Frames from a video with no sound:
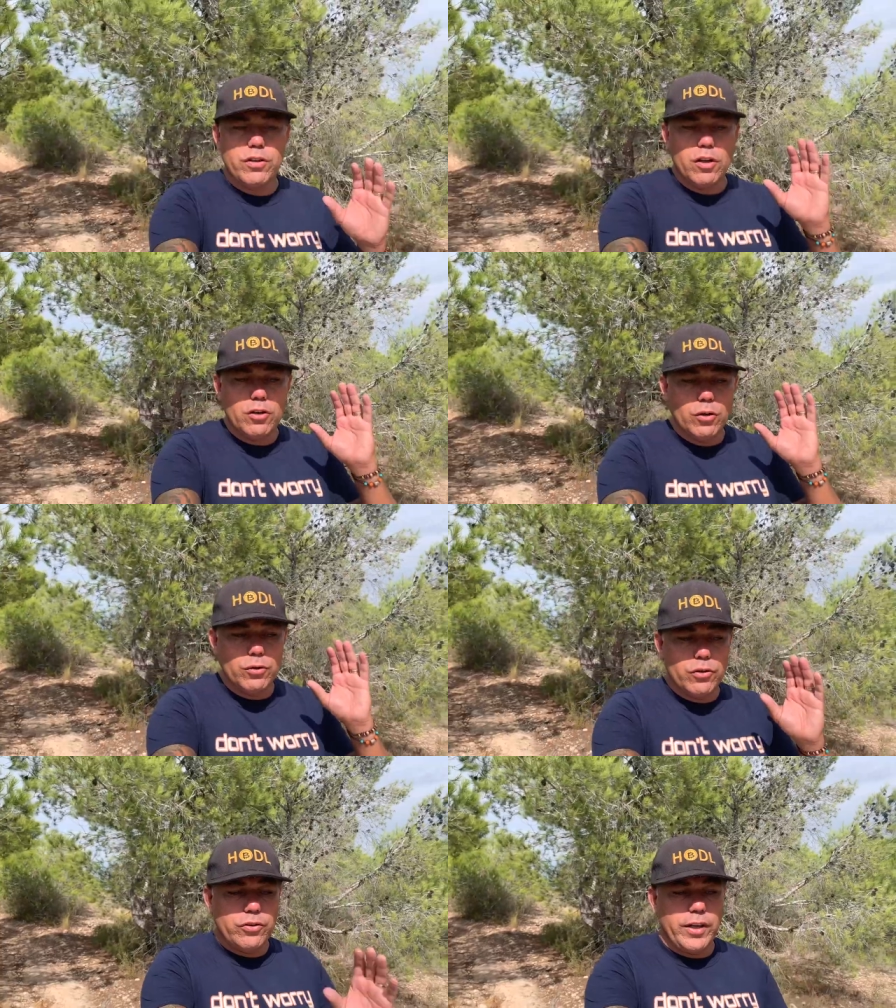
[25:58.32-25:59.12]
are going
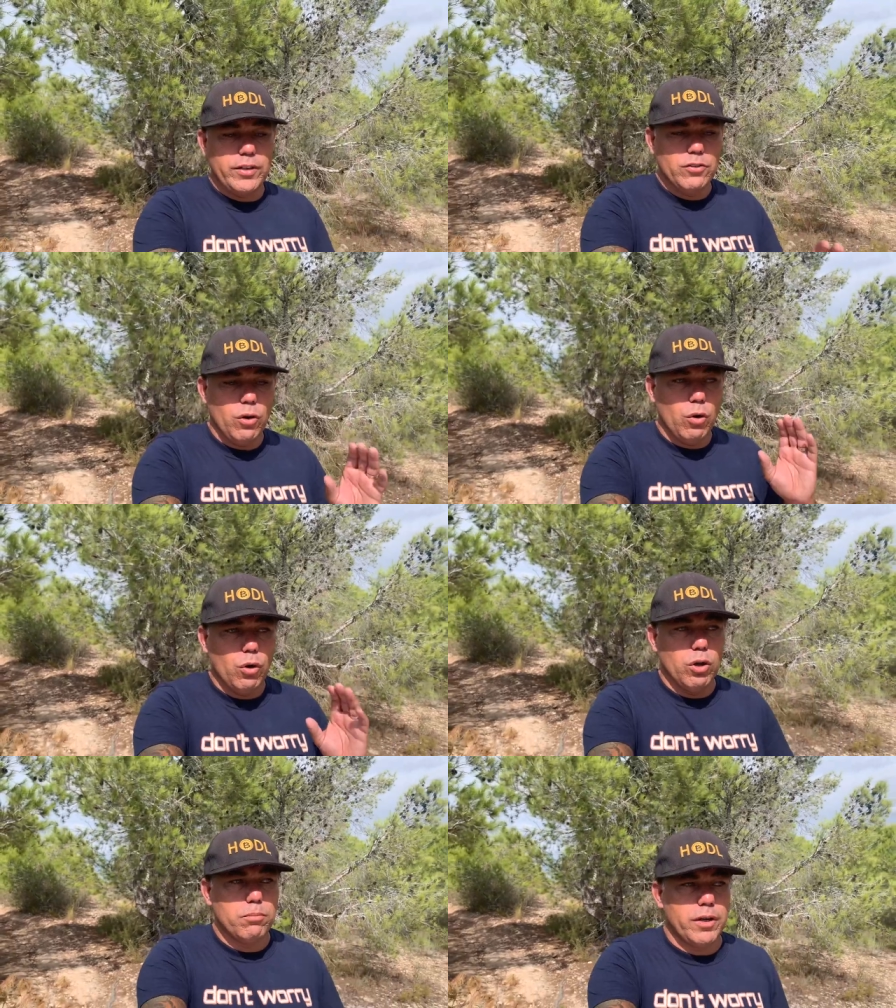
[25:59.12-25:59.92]
to change the
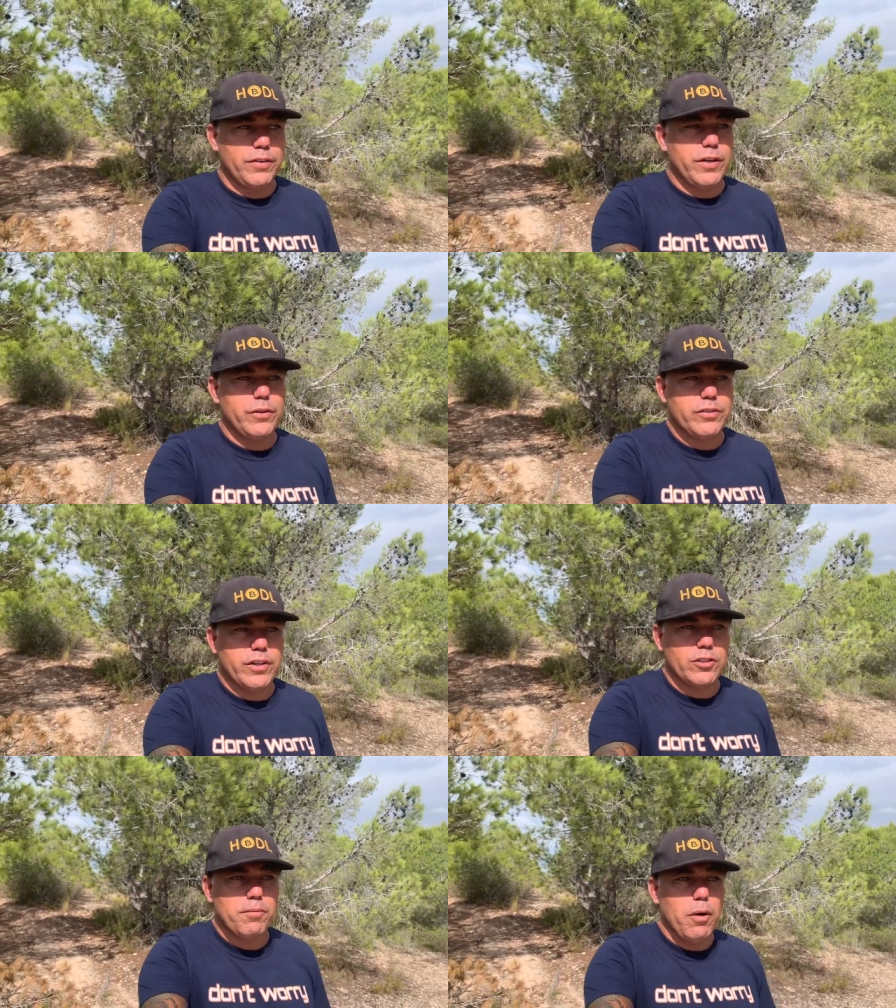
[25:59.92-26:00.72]
whole monetary
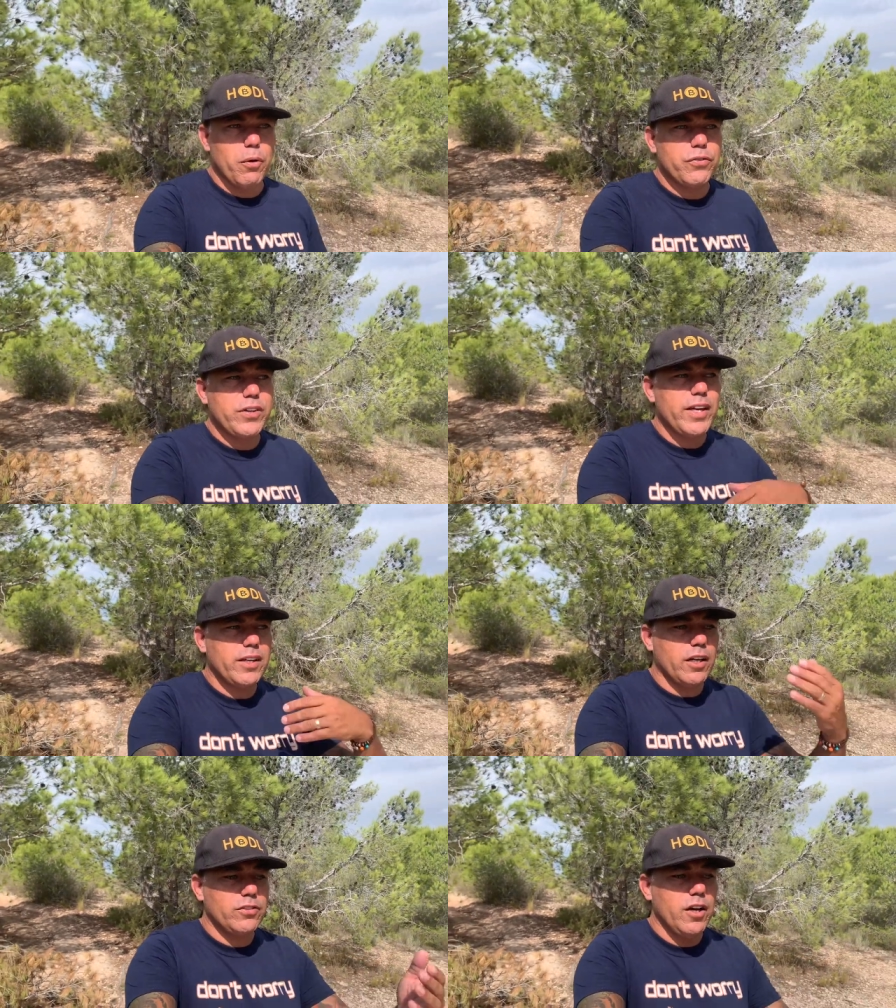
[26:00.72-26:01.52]
system and will take
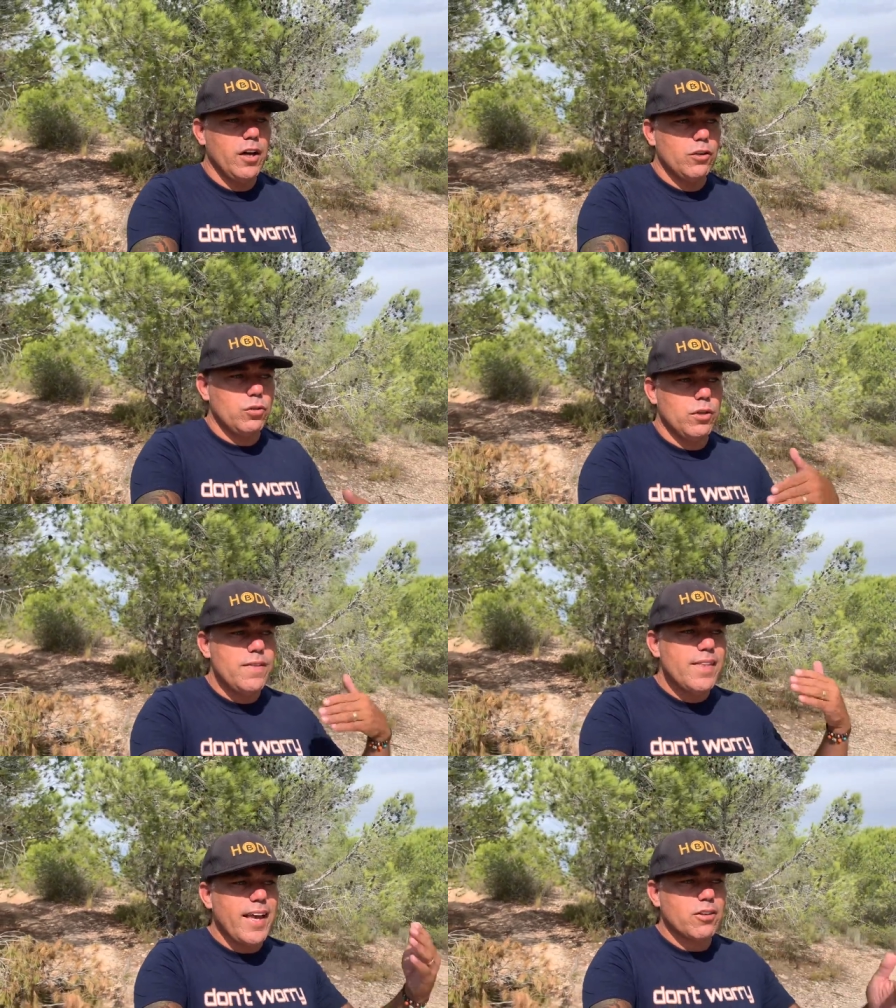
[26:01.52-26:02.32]
us to the
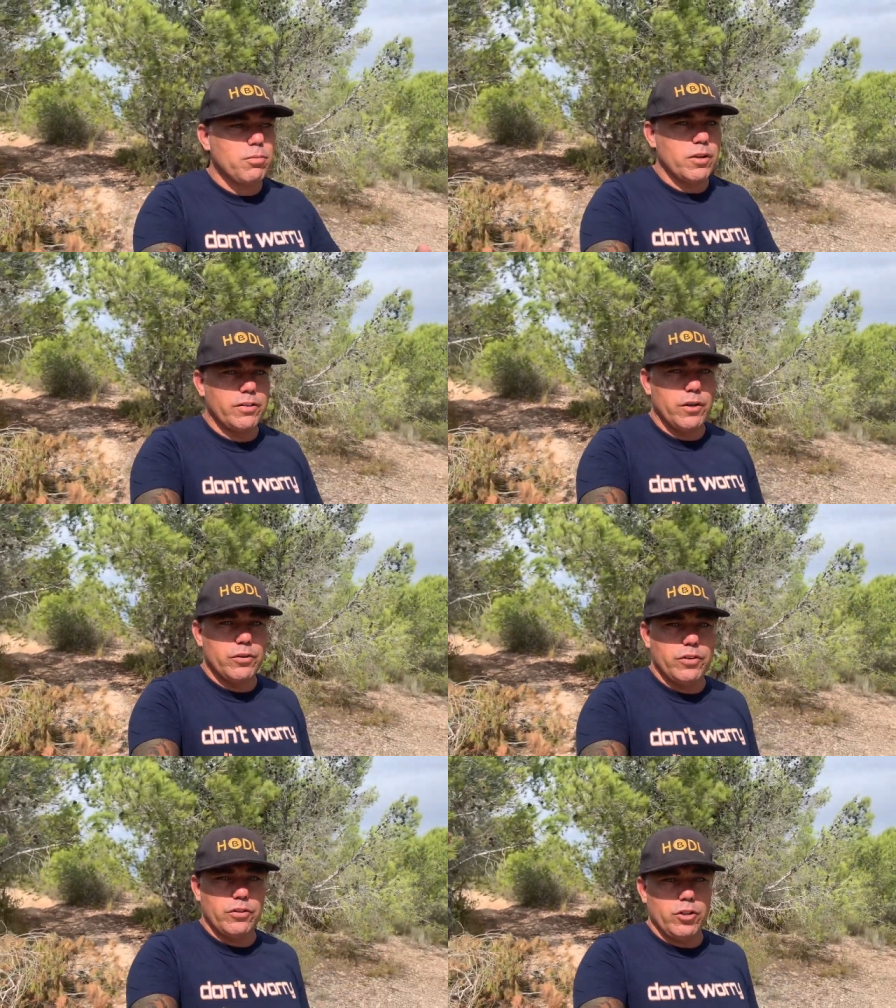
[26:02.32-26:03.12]
next monetary
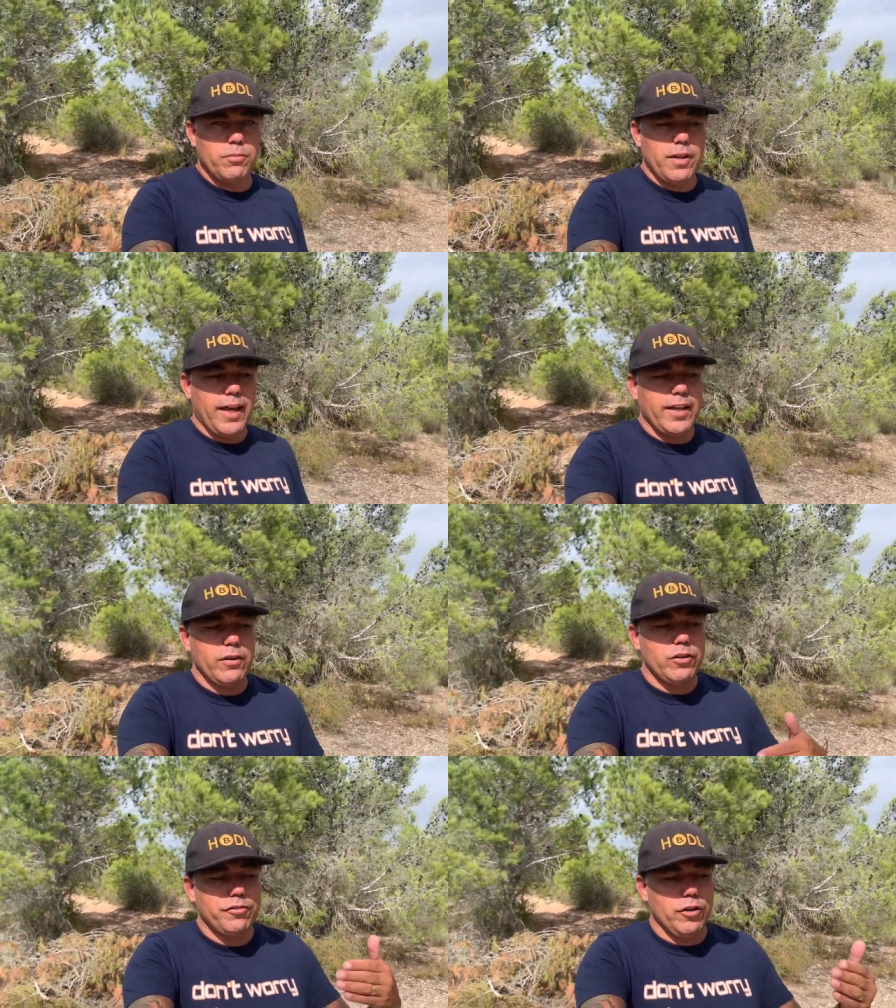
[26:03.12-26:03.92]
system like I
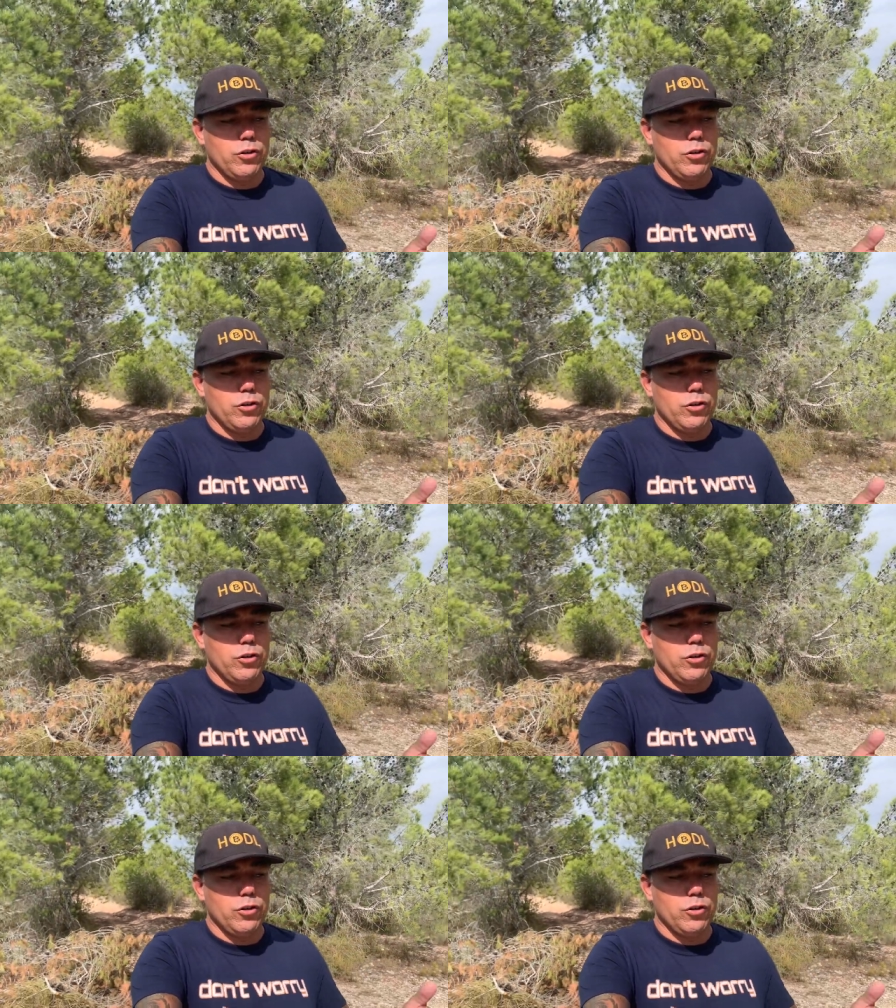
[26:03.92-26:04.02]
refer